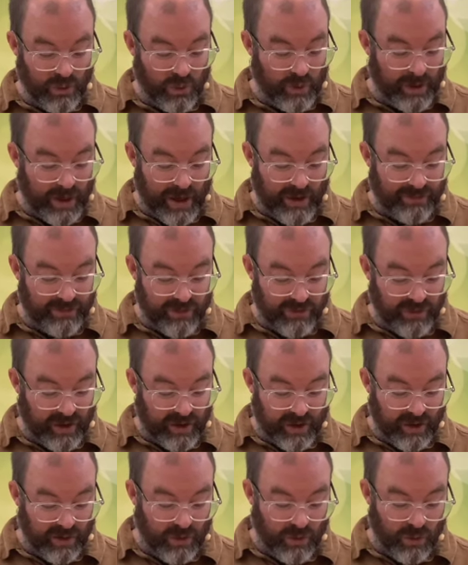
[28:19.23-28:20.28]
one after
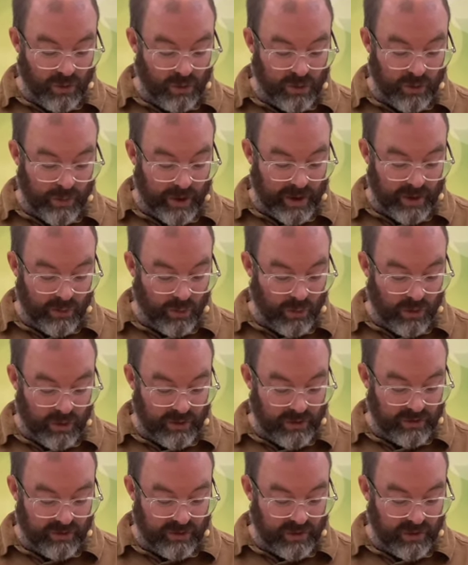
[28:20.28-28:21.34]
drinking the old wine wants the